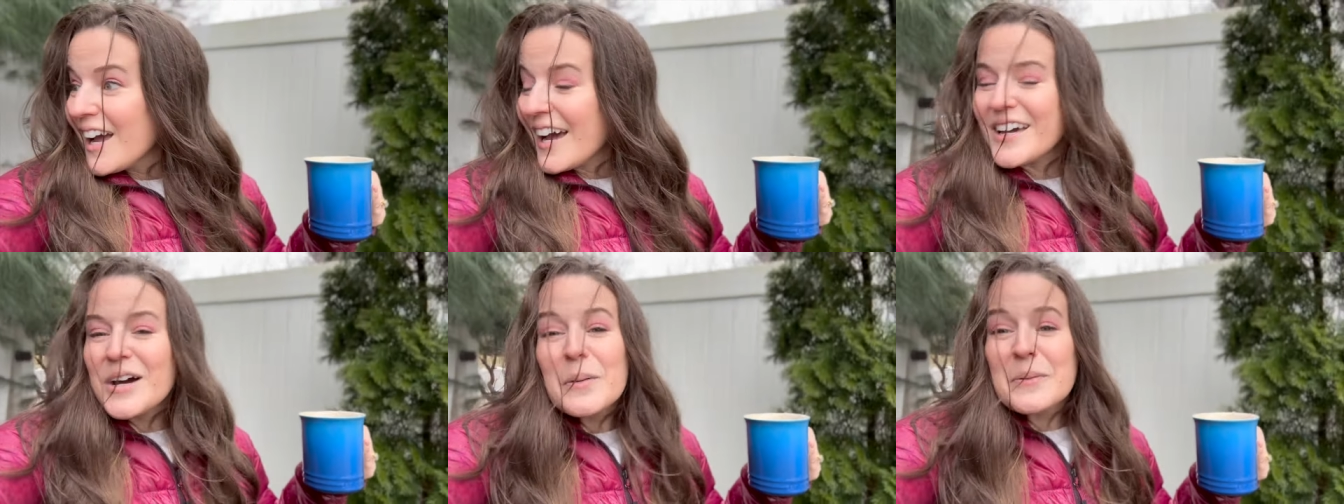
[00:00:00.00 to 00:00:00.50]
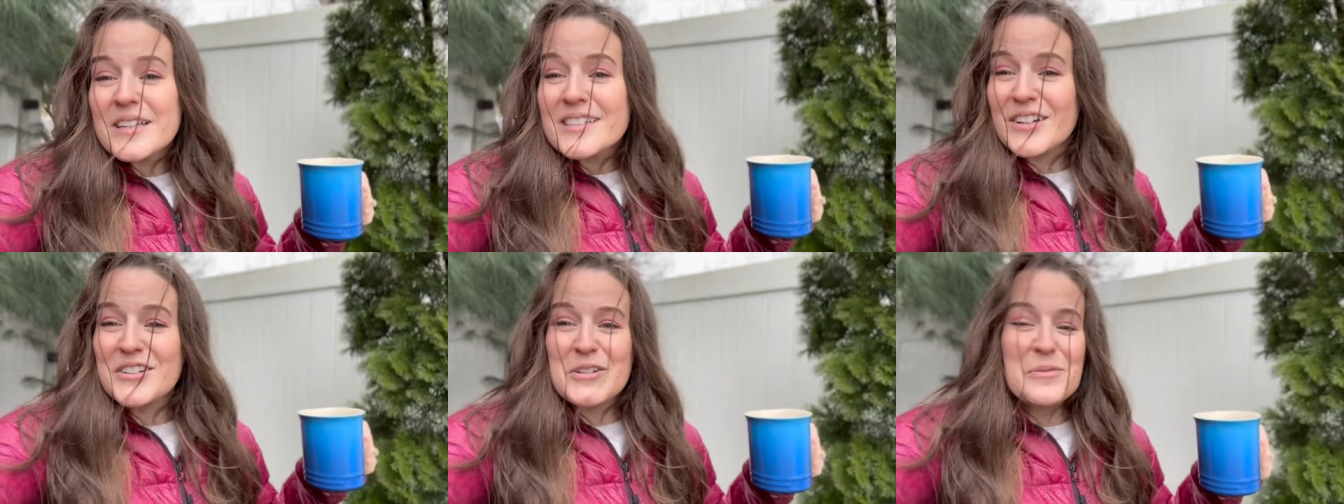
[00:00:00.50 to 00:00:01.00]
I hope we
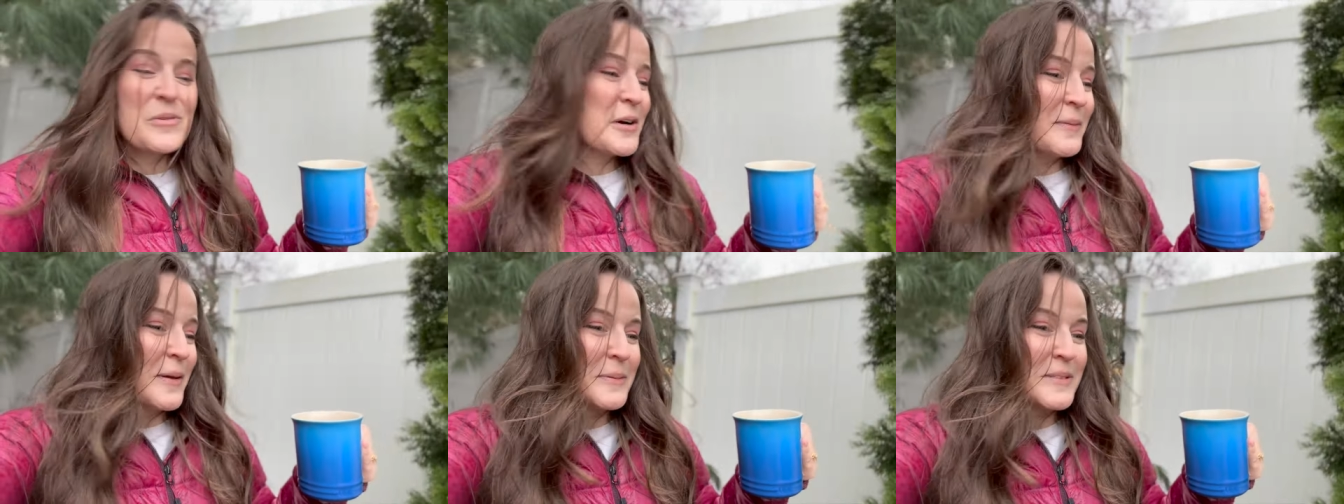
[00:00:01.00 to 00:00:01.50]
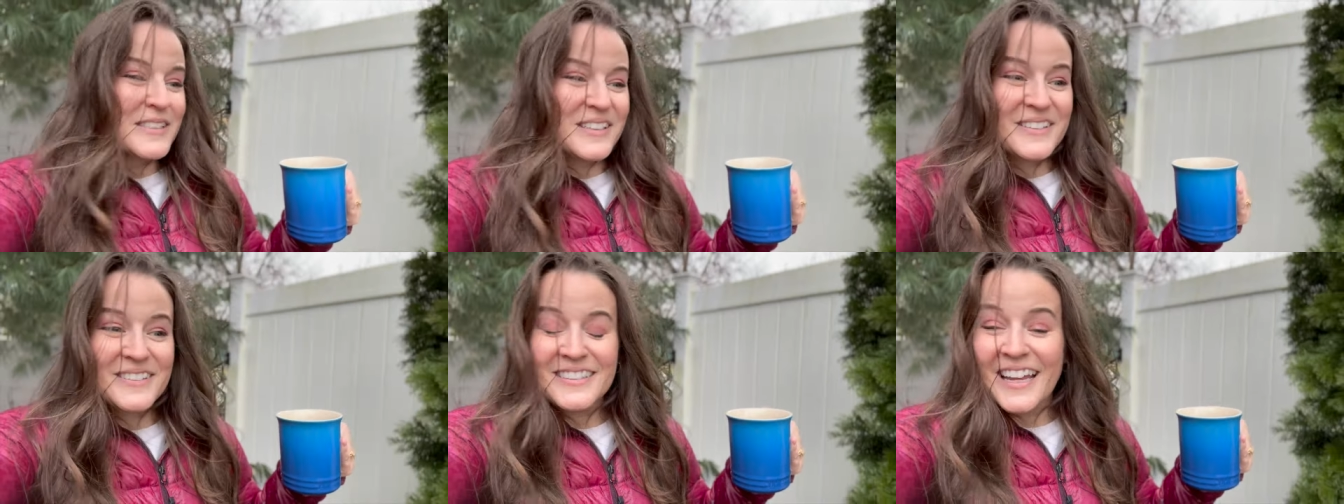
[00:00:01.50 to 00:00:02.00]
start to warm up
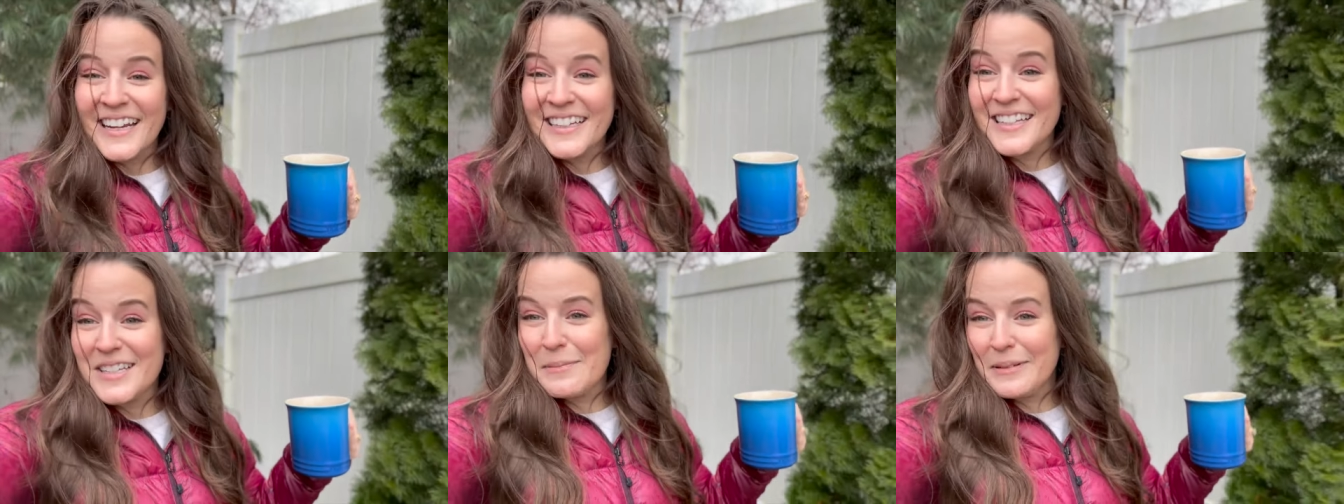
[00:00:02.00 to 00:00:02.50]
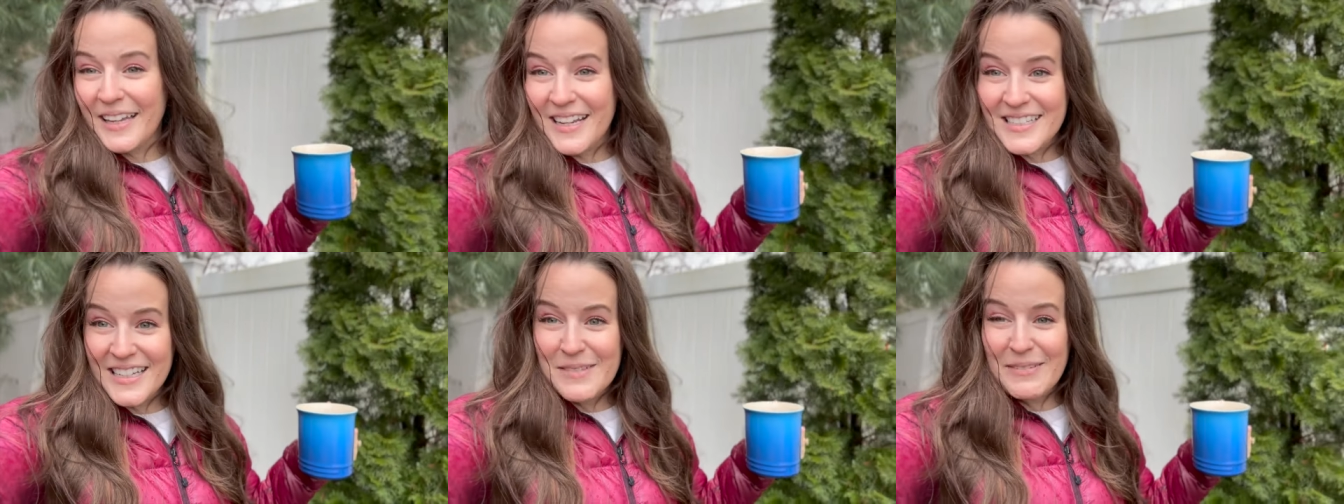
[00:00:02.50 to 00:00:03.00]
soon and get to
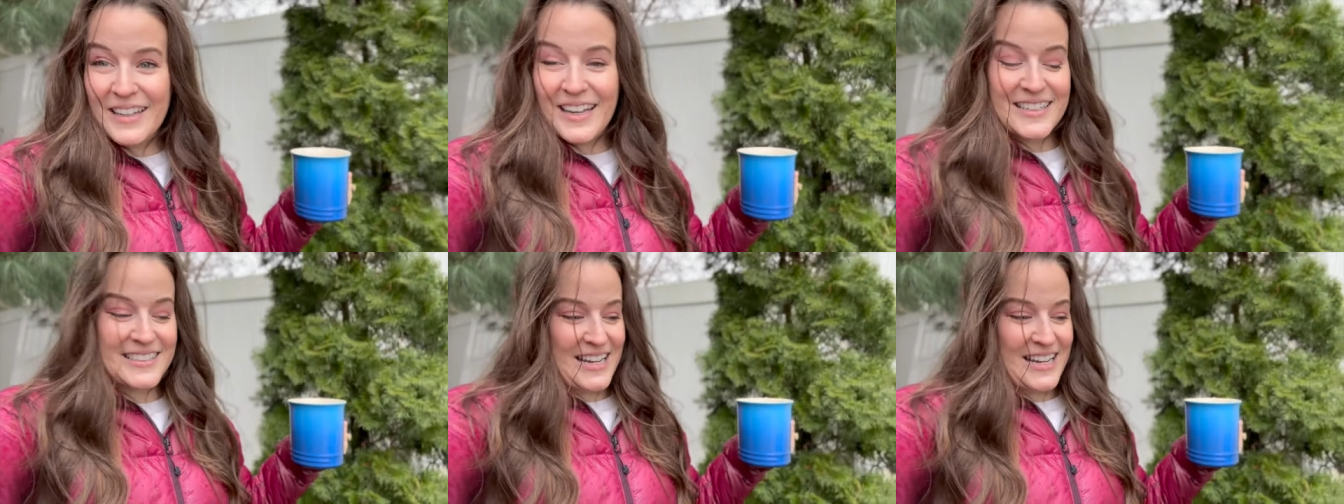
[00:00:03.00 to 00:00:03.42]
planting because